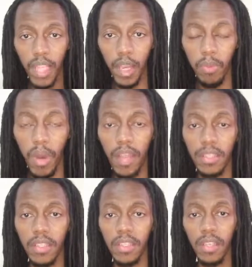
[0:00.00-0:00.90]
and
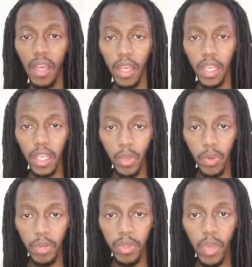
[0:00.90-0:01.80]
passes, he
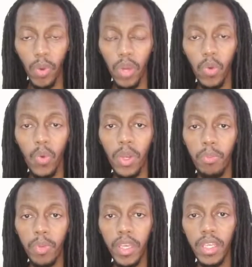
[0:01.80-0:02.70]
will be the one who will
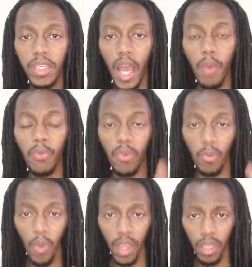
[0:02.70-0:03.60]
pick it up
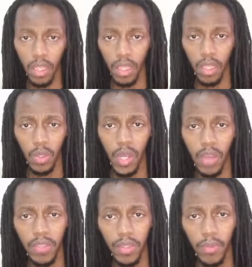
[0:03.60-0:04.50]
from where you
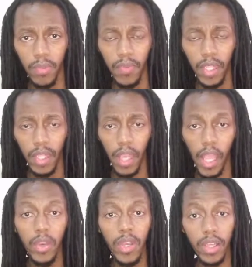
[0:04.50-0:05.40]
left.
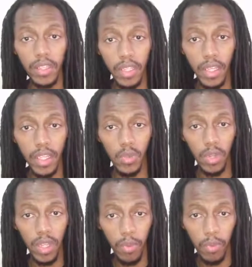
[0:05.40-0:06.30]
And you can see that is
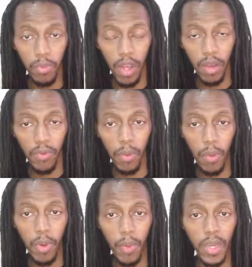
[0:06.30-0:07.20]
what the uh, former
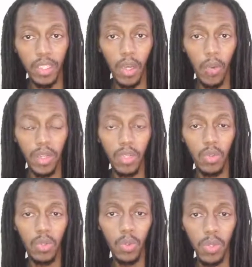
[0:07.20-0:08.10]
prime minister wanted
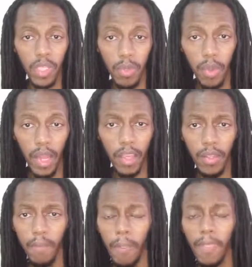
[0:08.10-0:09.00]
to do with
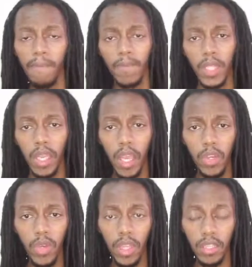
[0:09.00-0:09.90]
Kibaki. And
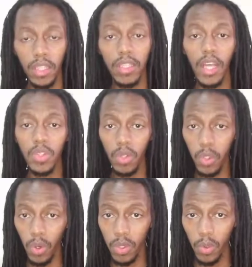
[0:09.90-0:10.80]
you can, that's
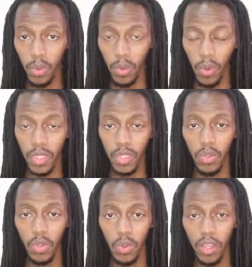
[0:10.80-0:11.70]
also what we wanted to
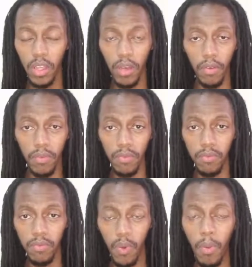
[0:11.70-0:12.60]
do with the
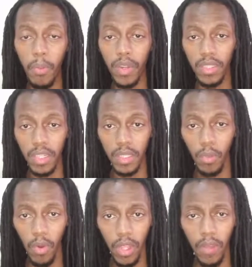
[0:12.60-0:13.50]
former president
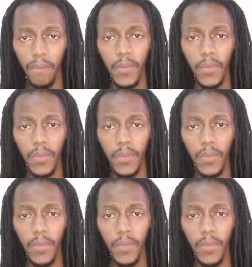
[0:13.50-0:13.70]
Moi.